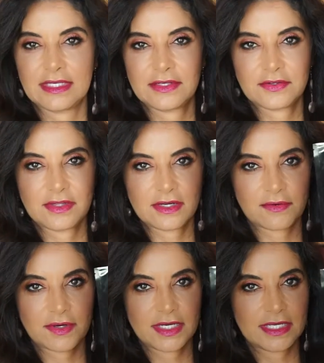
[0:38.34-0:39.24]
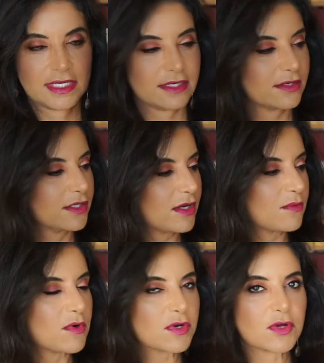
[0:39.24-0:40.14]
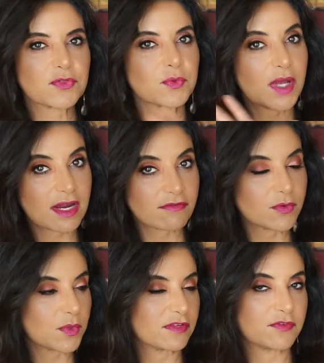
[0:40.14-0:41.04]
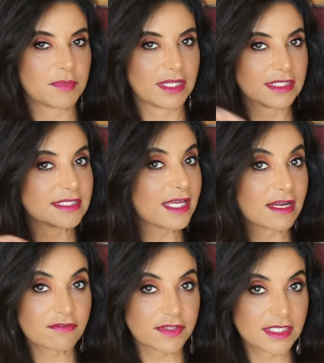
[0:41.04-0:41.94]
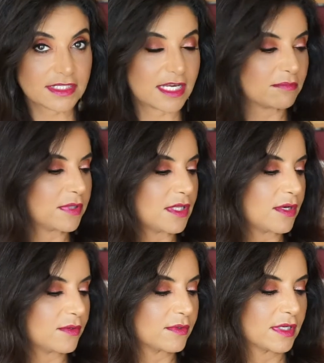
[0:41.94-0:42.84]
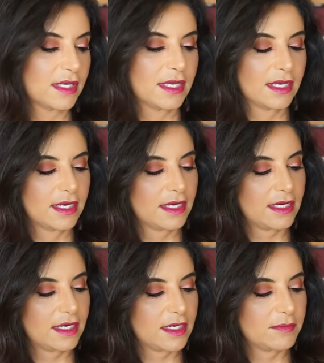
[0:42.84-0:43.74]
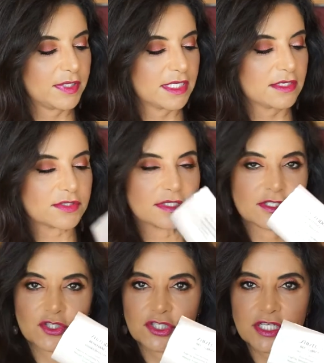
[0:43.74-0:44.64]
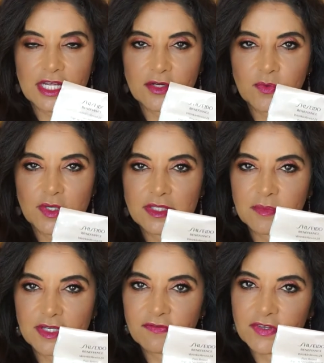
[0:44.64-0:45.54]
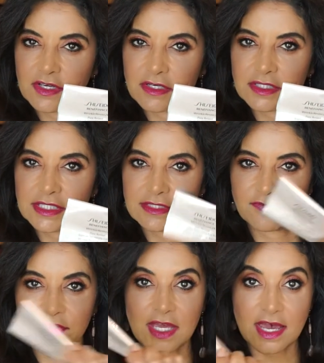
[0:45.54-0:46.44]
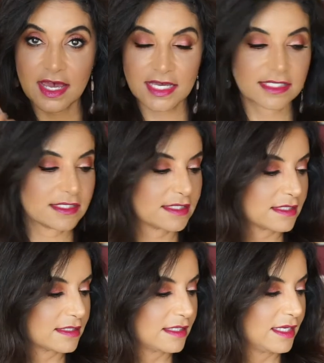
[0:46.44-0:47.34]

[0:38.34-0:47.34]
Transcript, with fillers: Here they are right here. You know, I won't go through every one of them. I'll list everything down below. Uh, but here's the Shiseido one, the Benefiance for the eyes.